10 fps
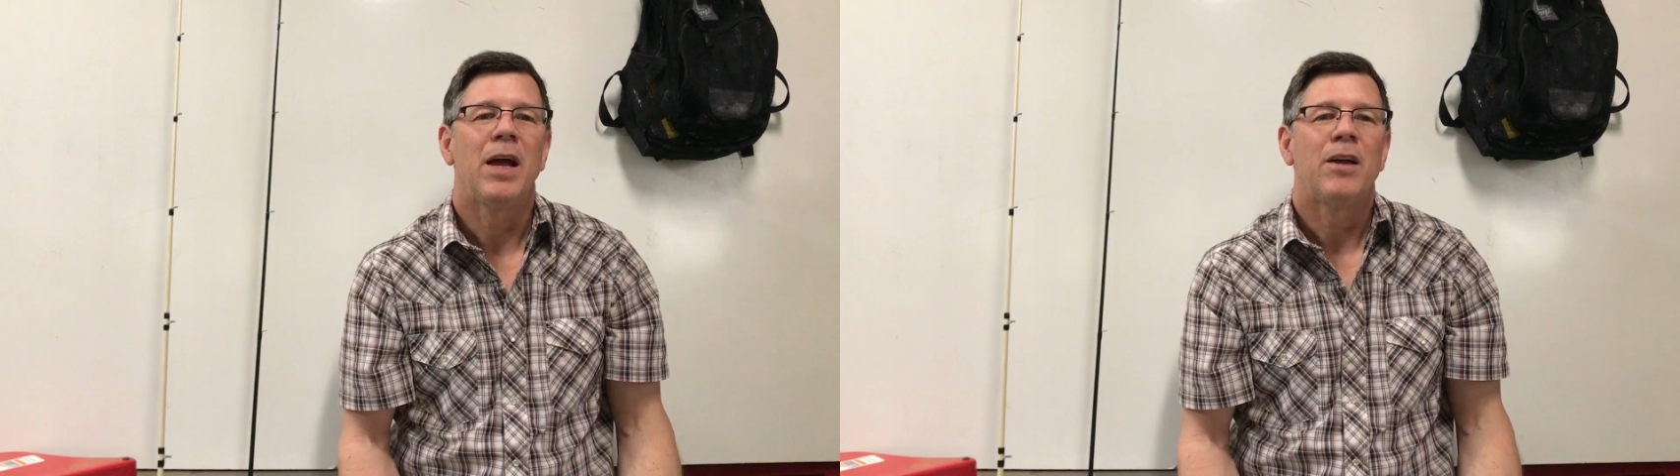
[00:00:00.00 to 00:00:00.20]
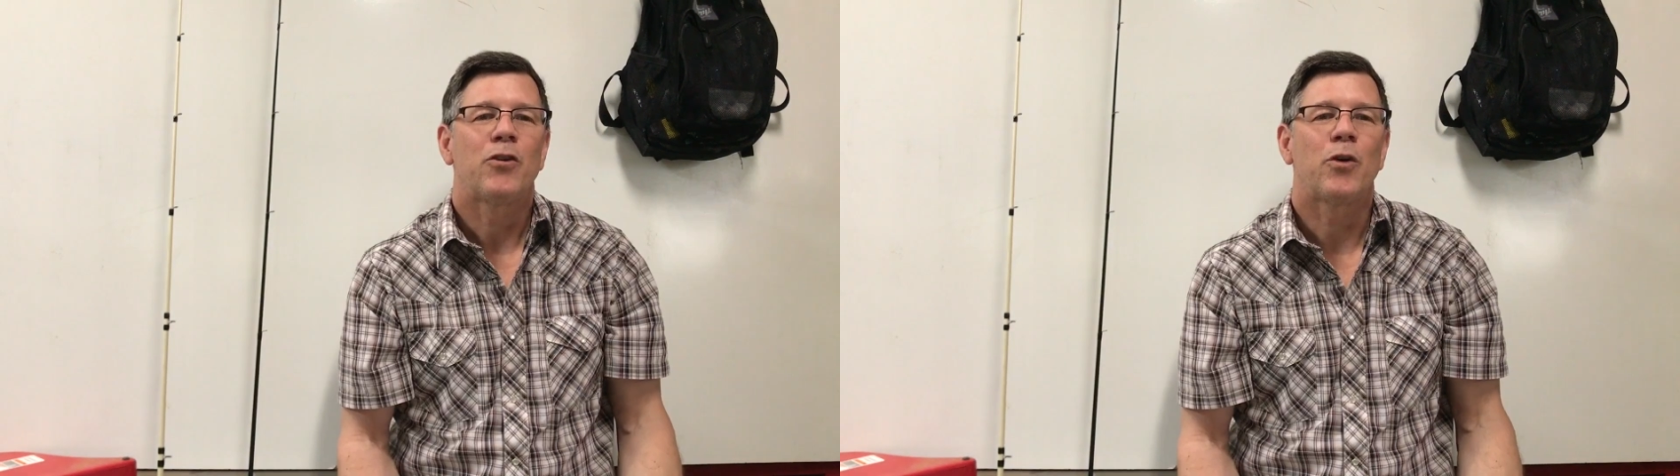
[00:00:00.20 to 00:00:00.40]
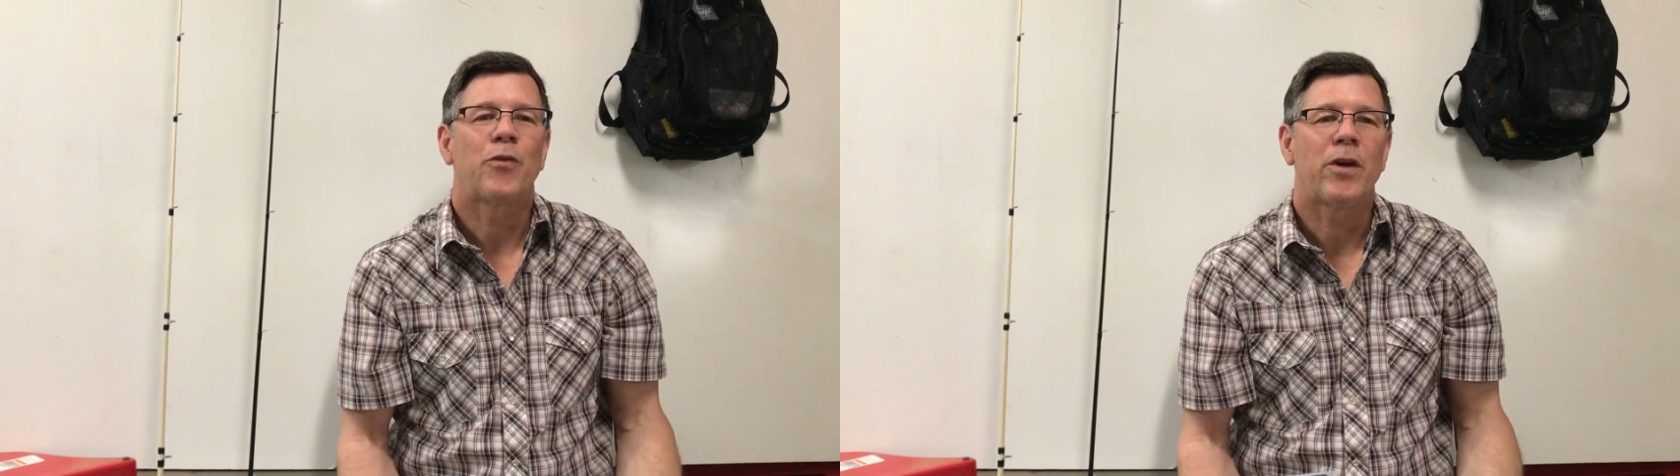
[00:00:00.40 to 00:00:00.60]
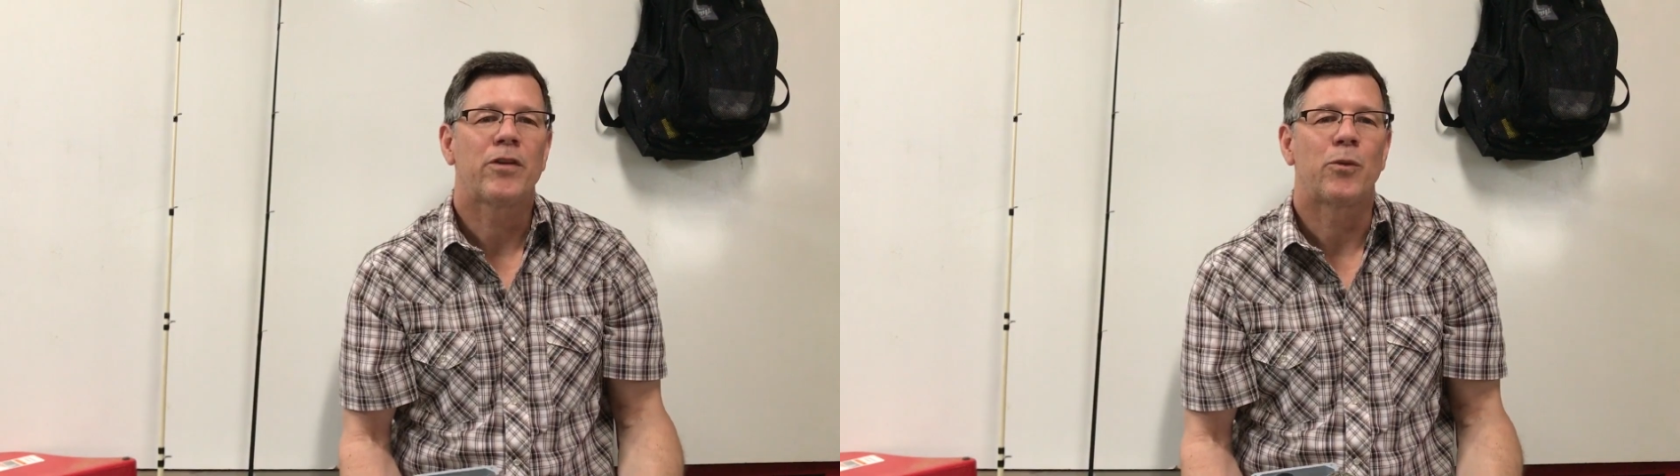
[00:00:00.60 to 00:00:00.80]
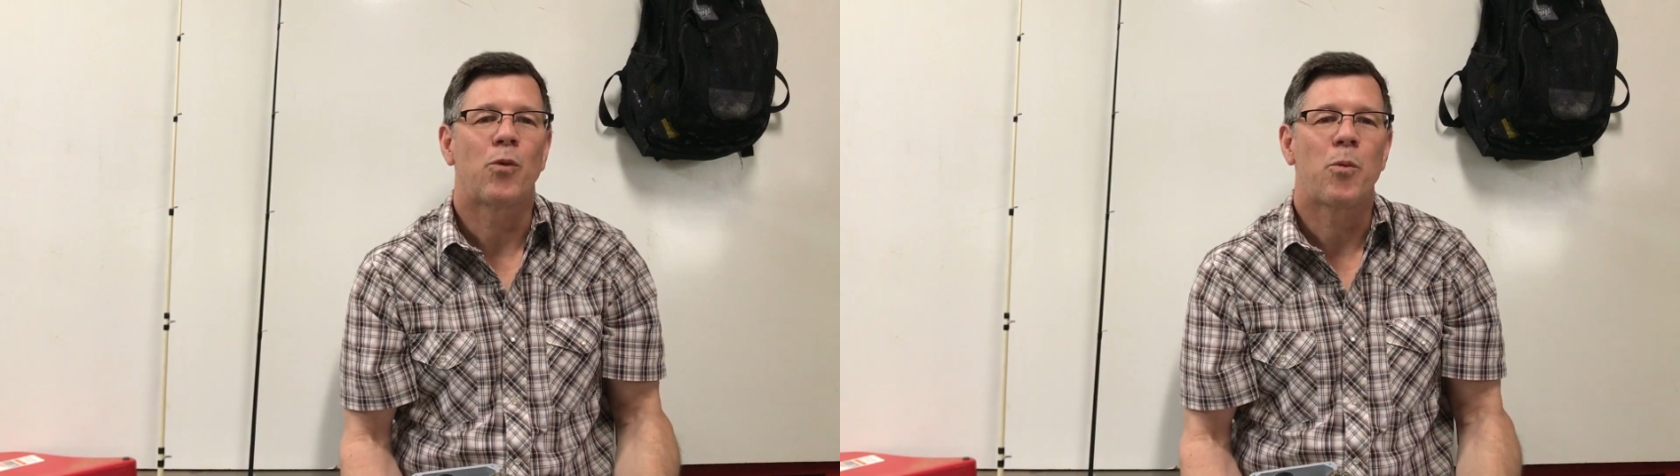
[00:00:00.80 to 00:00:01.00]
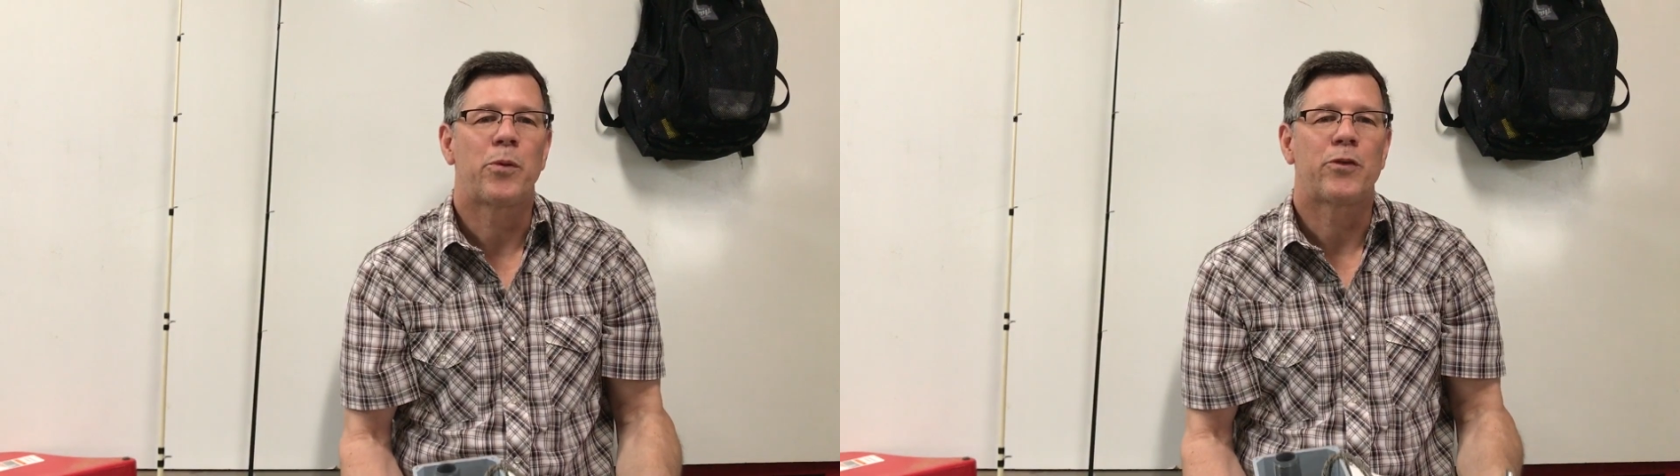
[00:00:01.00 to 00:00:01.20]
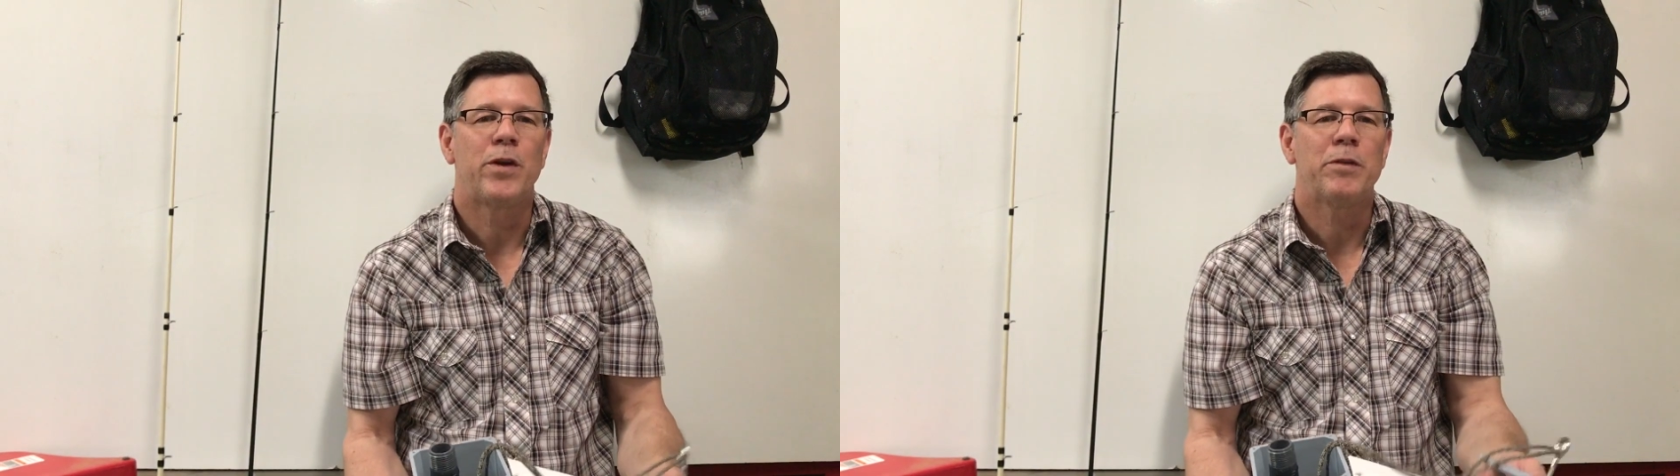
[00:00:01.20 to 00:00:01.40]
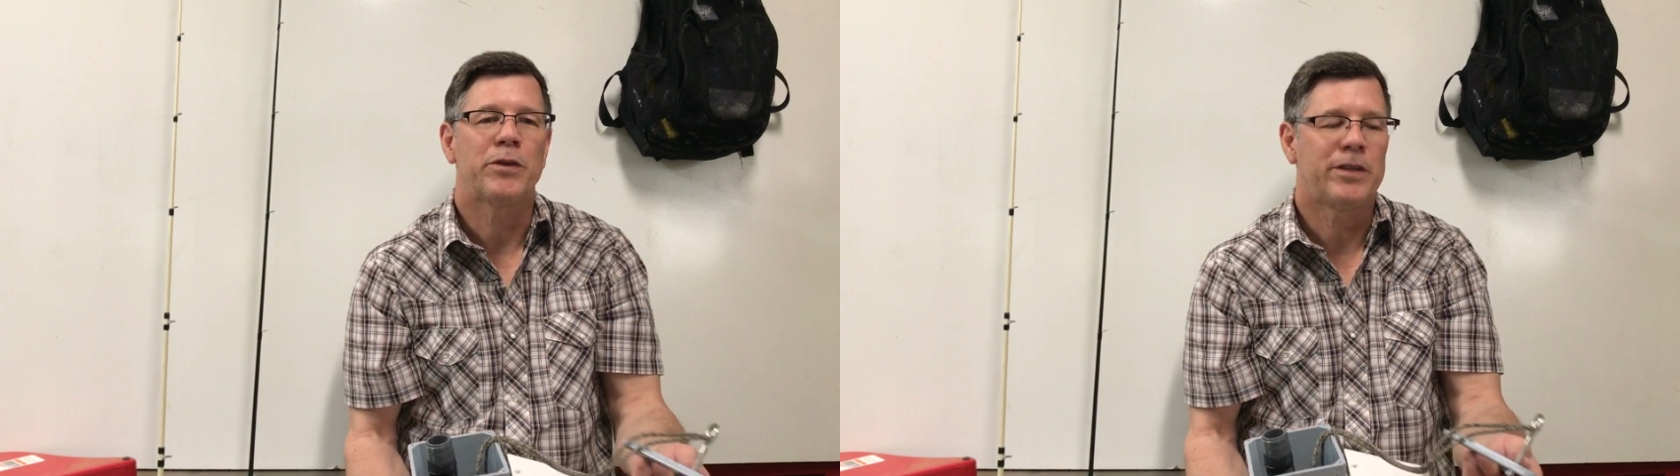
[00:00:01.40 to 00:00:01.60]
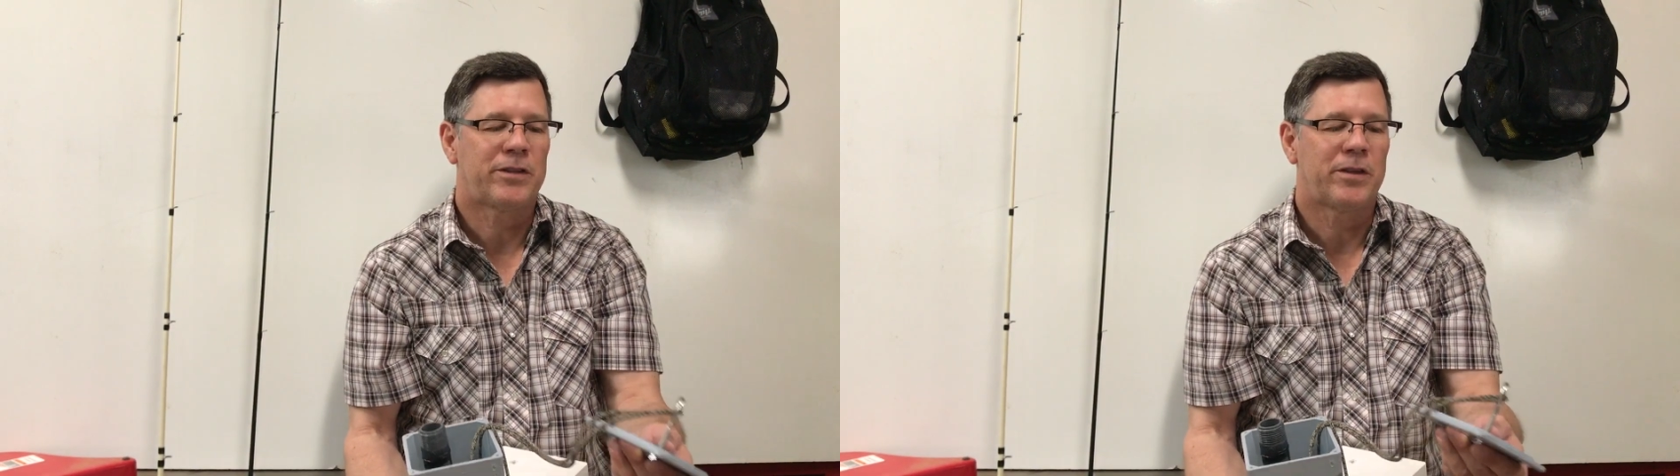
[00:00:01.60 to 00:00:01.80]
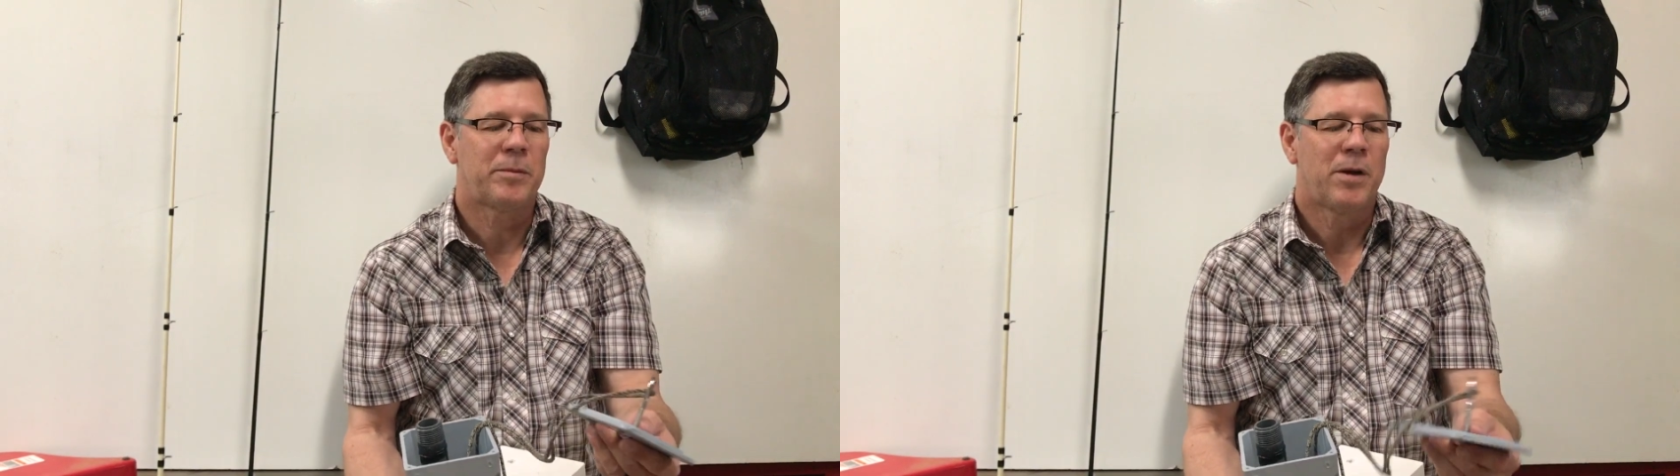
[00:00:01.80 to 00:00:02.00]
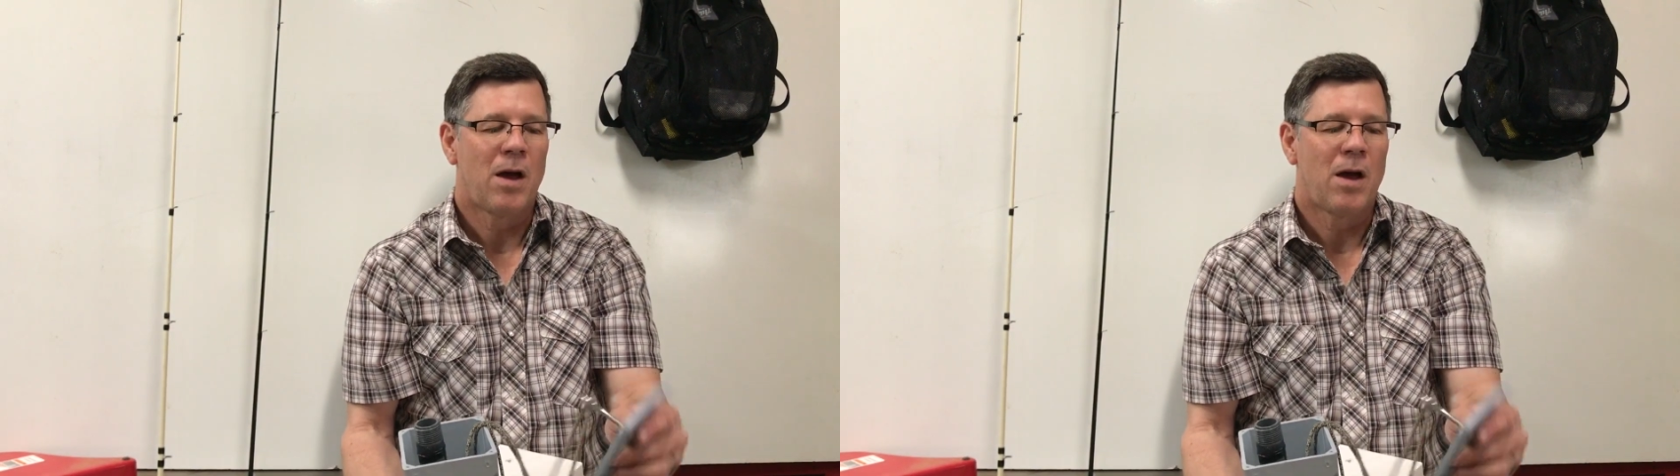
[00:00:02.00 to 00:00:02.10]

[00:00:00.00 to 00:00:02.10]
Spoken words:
So as far as the rope retrieval system,